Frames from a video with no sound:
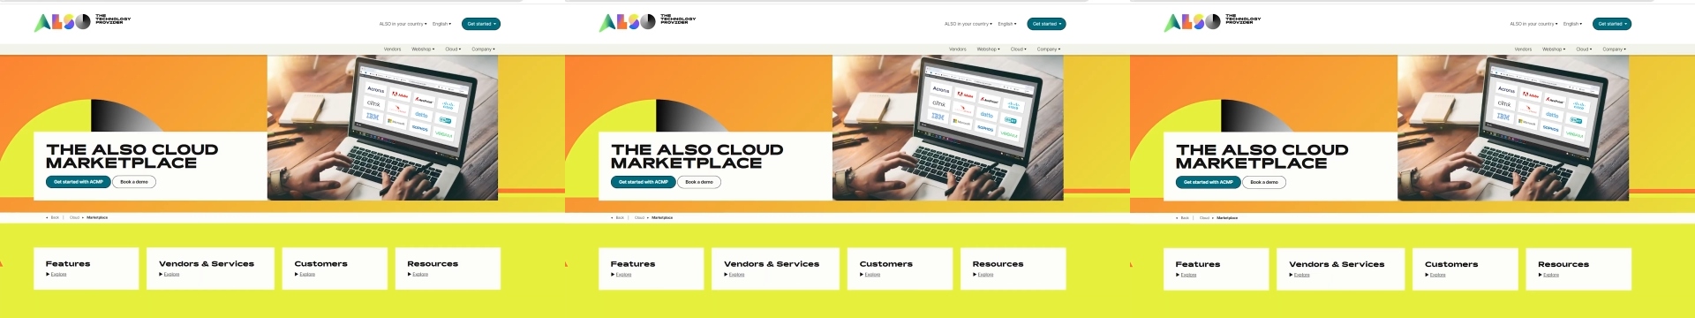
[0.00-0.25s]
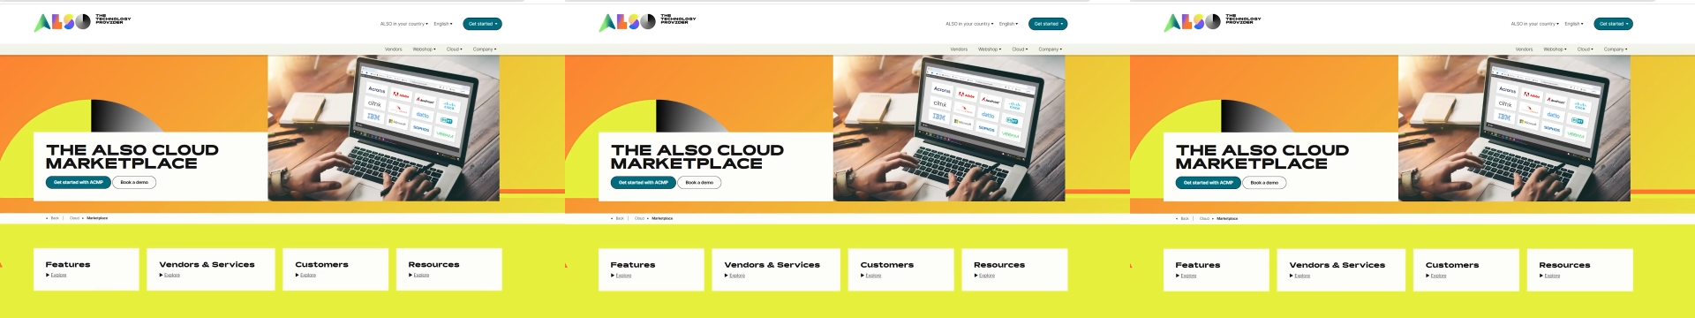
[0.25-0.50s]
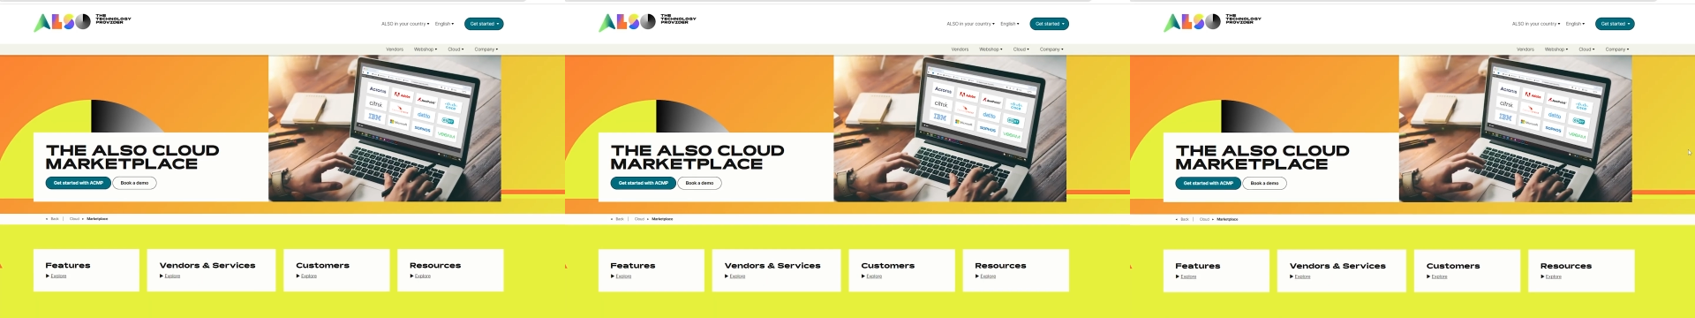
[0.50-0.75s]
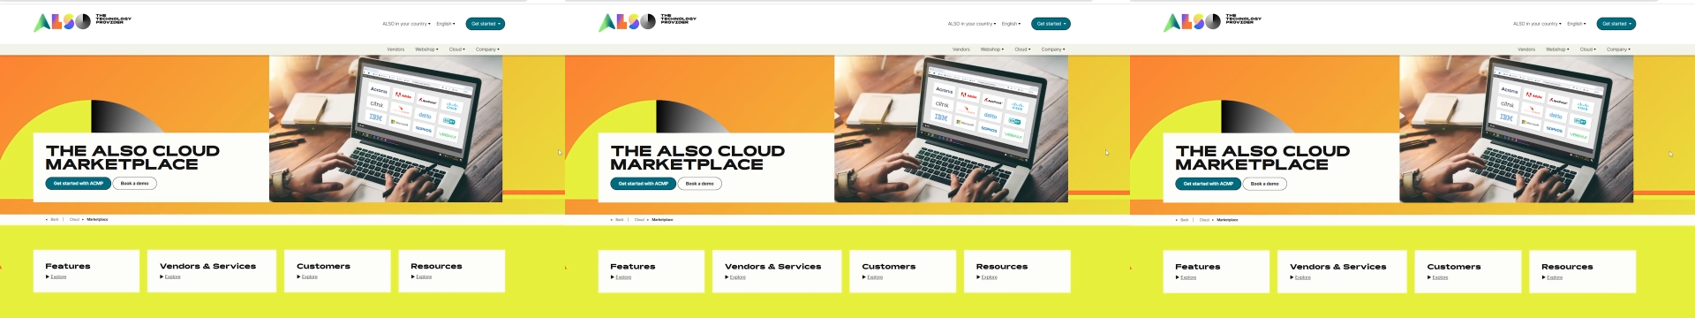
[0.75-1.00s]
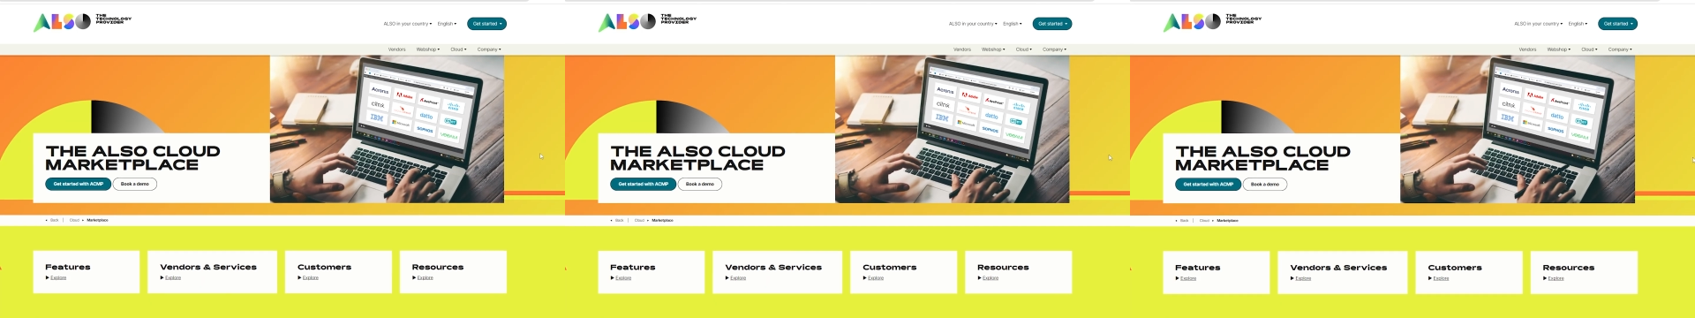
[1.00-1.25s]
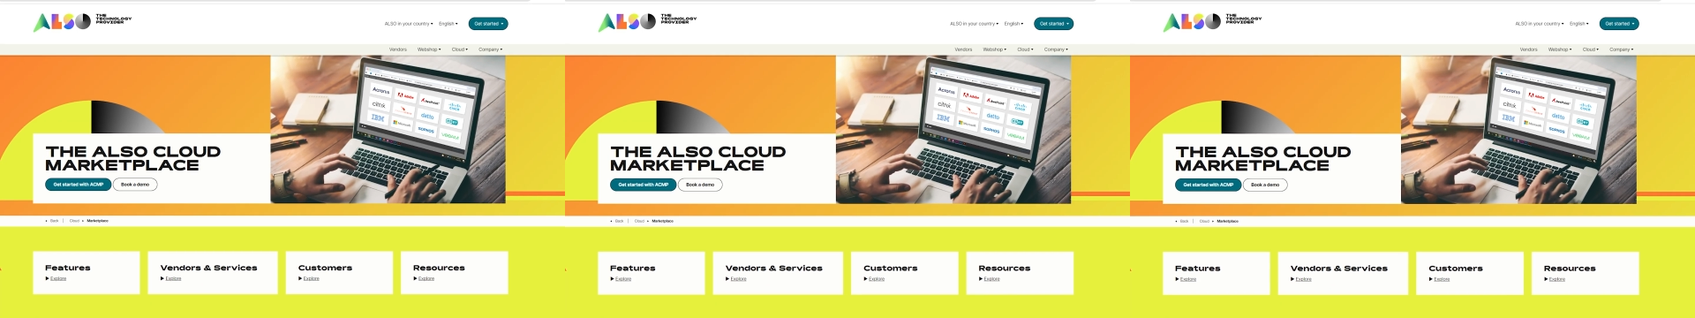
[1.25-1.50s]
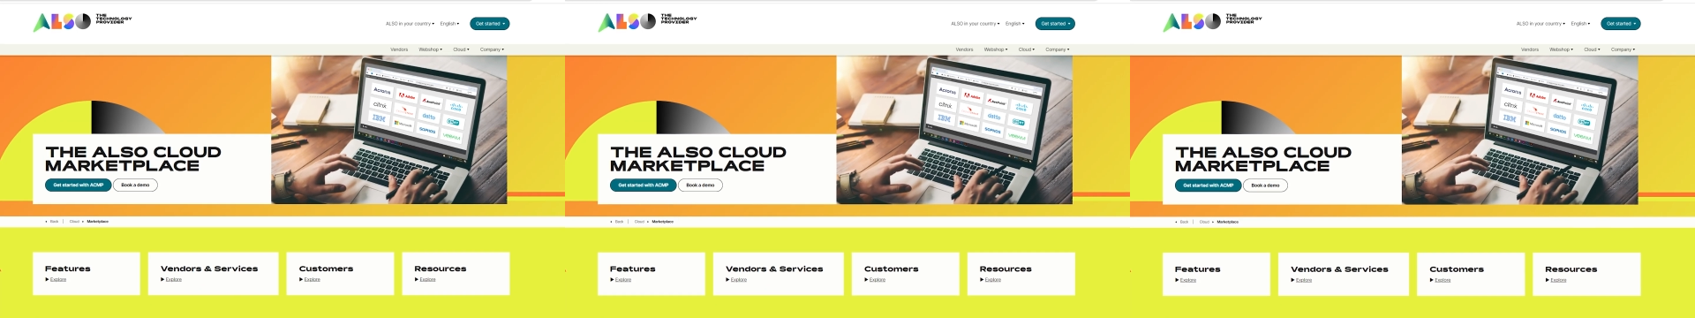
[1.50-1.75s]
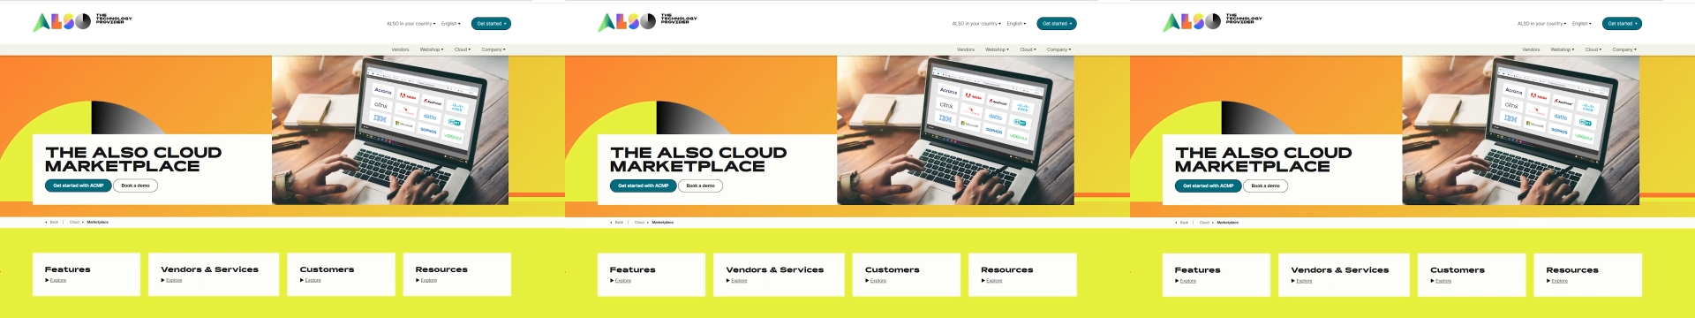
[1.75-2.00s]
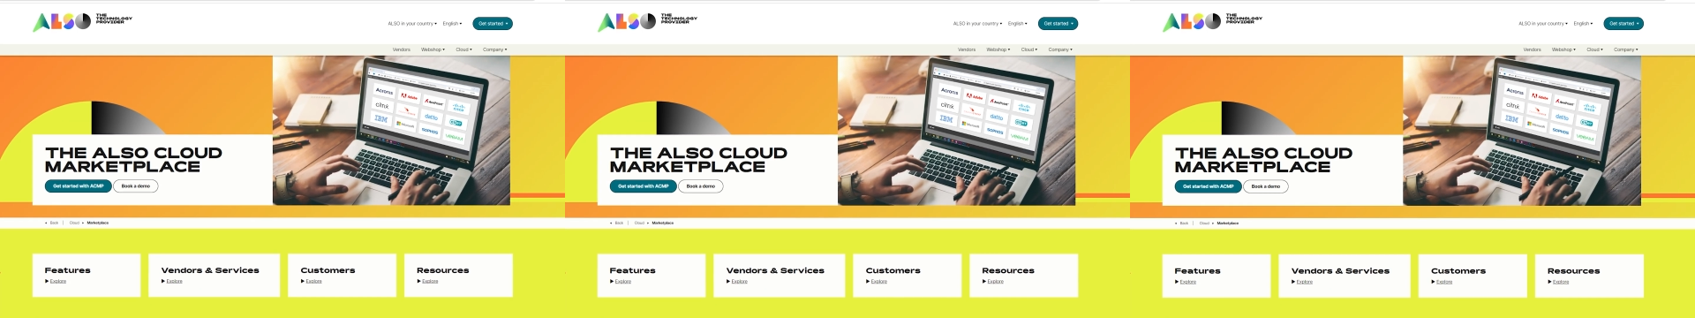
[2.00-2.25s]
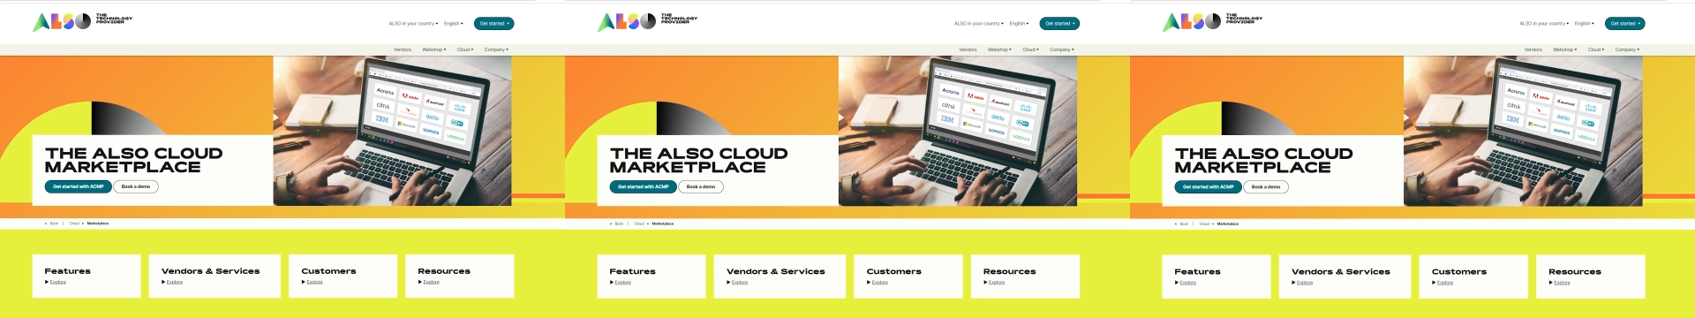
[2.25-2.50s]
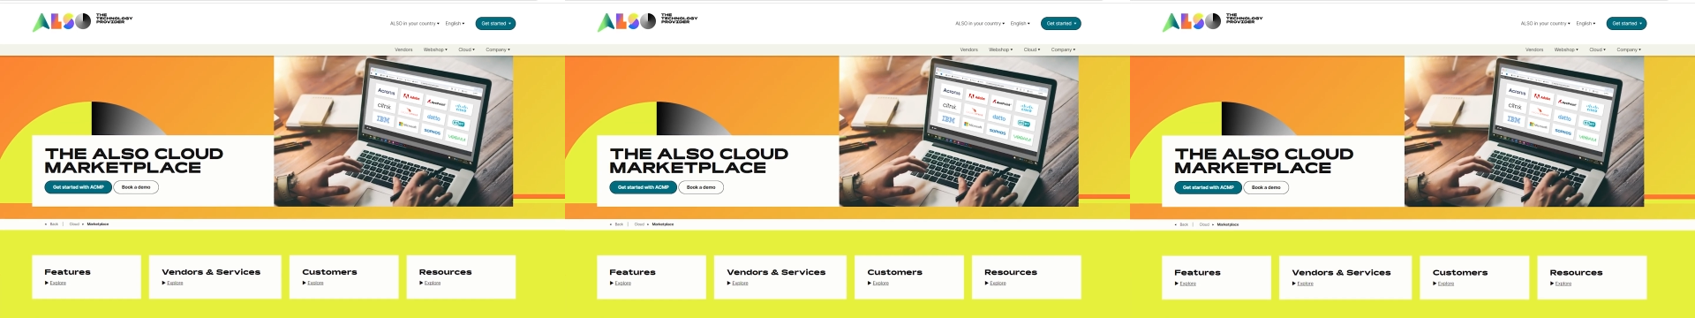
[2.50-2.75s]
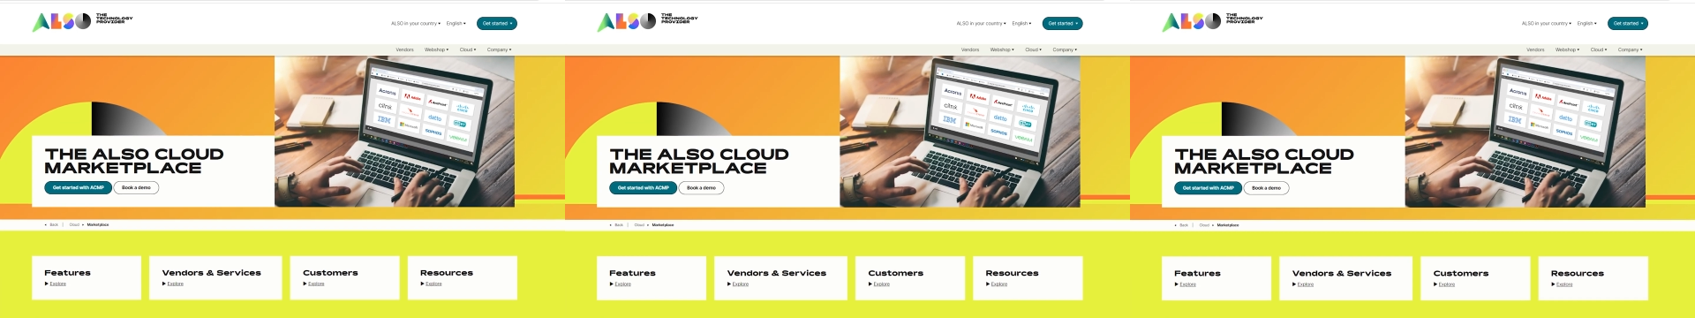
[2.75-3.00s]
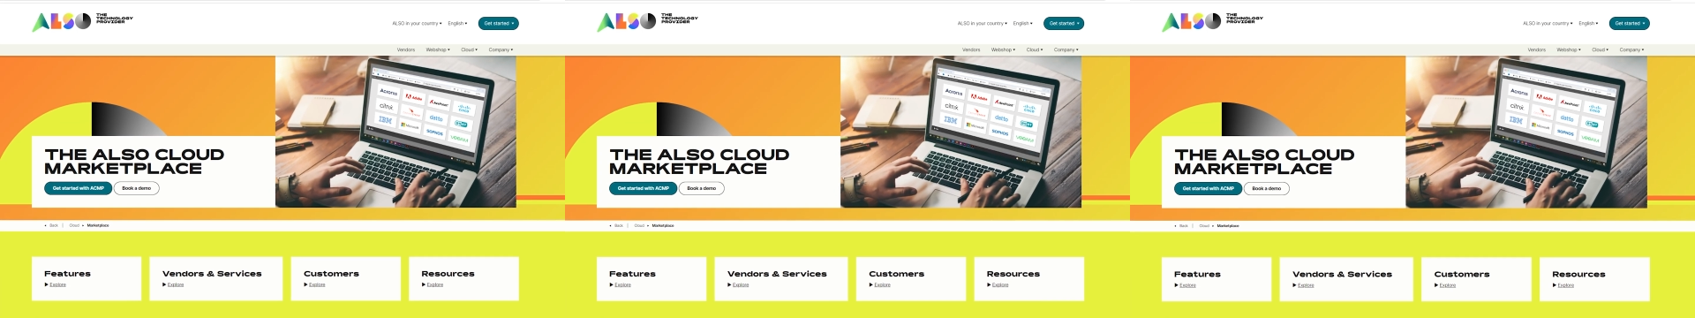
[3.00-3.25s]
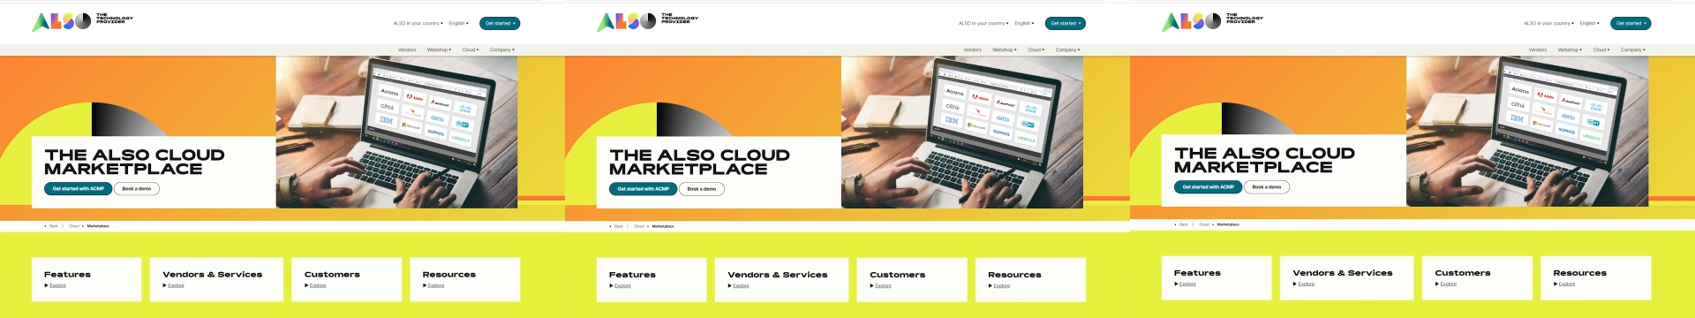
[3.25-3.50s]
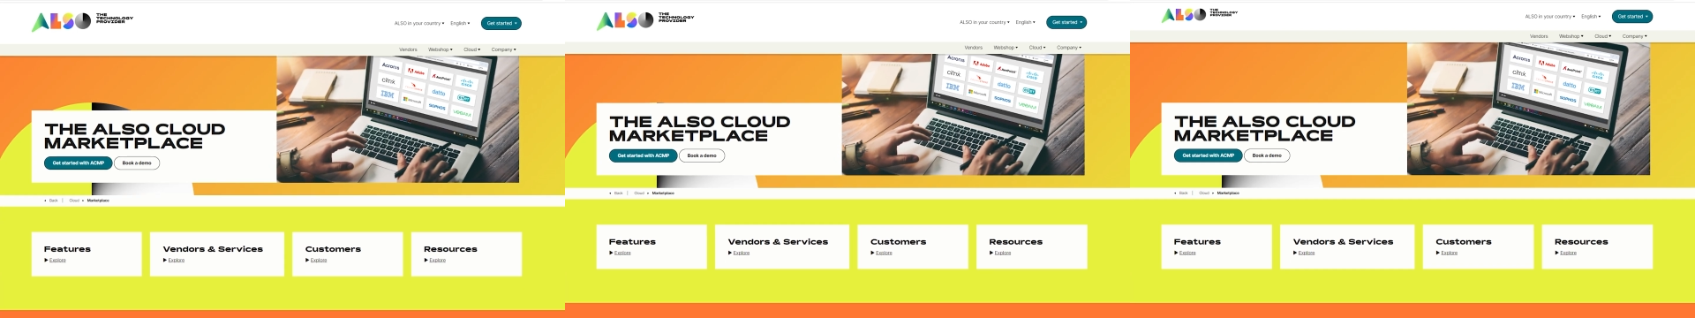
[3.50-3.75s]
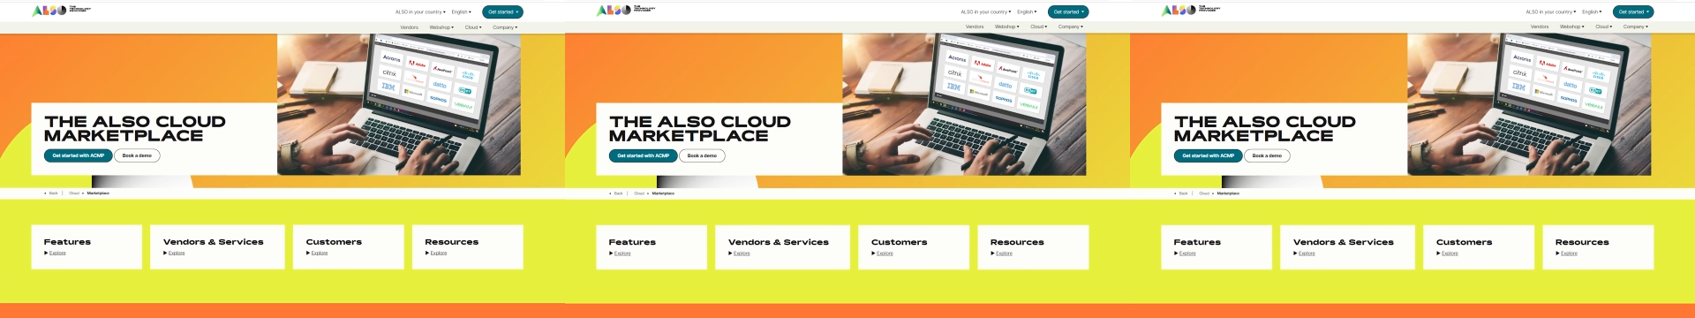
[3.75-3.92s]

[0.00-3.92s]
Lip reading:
No face is visible, so there are no lips to read.